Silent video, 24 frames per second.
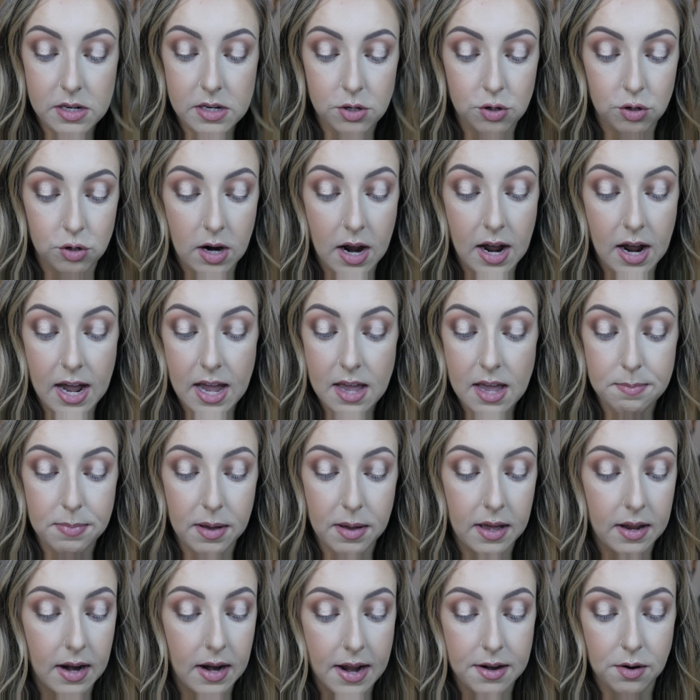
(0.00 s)
to try,
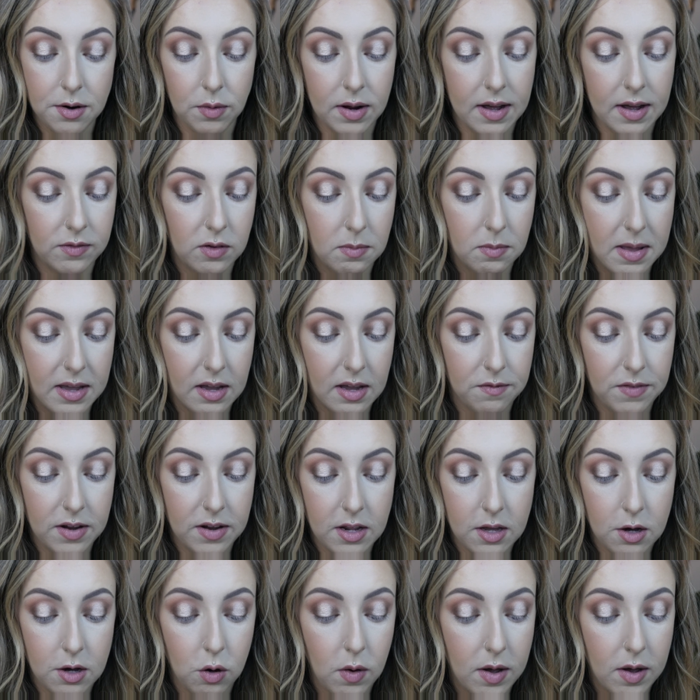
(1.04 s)
but I don't have to make a
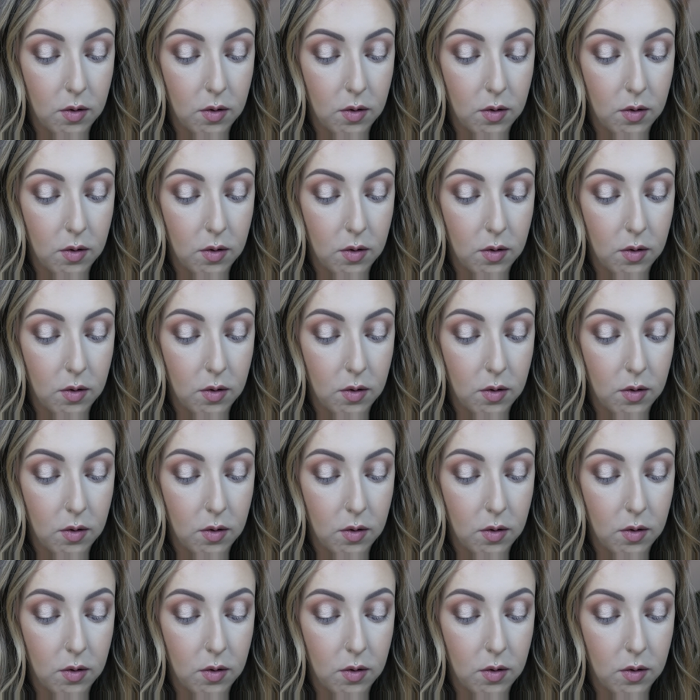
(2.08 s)
video.